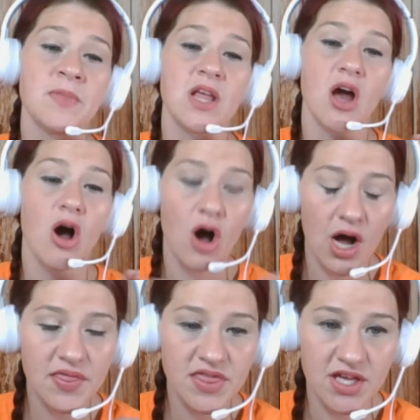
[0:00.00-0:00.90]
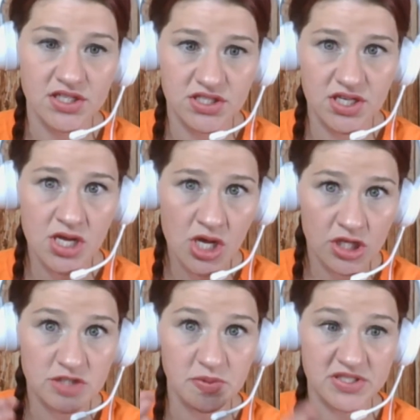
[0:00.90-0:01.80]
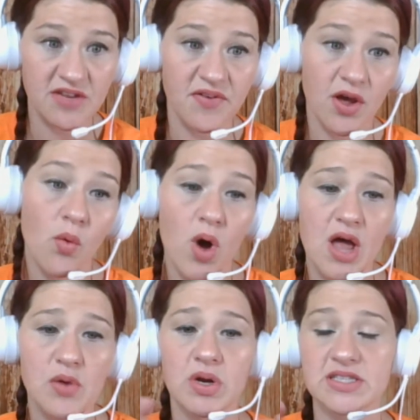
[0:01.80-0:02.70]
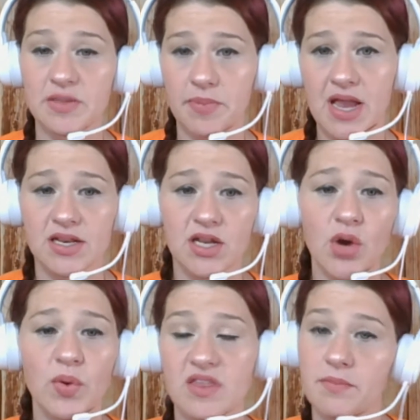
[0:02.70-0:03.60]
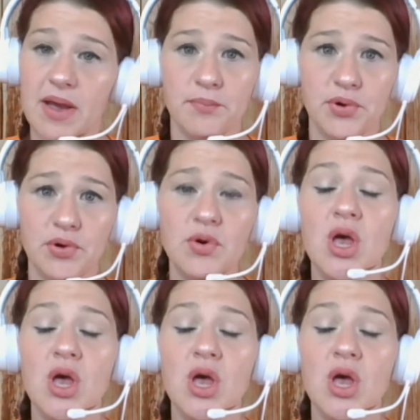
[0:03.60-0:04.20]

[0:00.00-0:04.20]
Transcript: On this specific one where it's the panda with the bamboo,